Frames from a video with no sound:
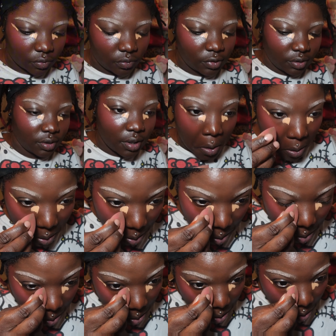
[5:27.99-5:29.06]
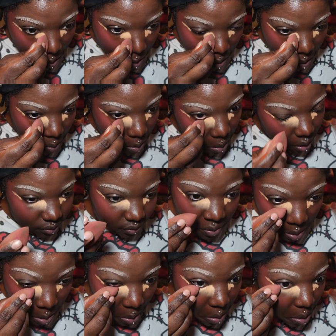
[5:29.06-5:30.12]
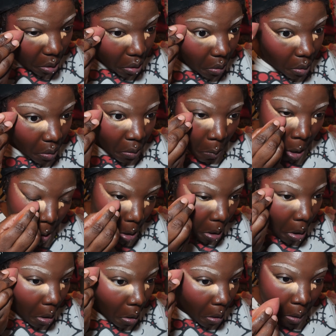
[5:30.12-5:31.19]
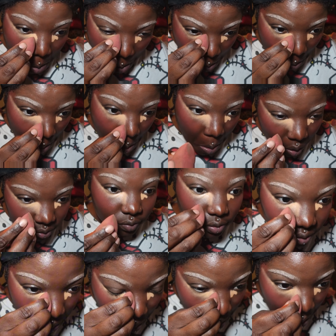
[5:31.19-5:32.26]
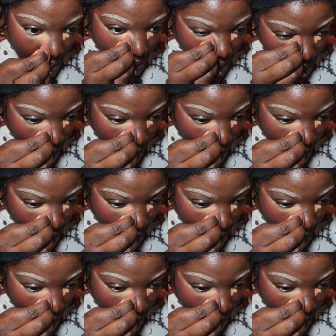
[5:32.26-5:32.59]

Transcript: I go over it with a She Glam Concealer in the shade Earth.